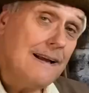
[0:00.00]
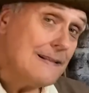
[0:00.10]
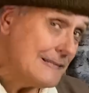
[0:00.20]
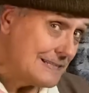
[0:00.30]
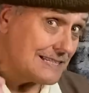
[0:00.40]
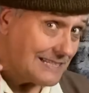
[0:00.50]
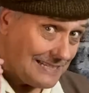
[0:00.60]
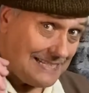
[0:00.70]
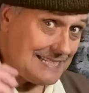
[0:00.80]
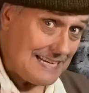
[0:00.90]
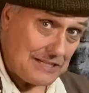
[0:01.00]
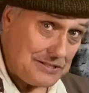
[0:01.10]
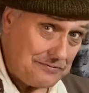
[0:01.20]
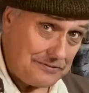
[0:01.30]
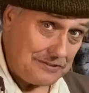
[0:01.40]
This is a
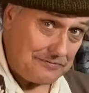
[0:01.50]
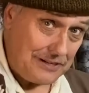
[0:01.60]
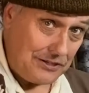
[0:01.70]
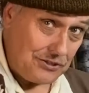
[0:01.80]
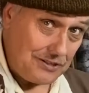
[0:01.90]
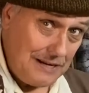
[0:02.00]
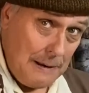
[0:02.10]
disaster for the French.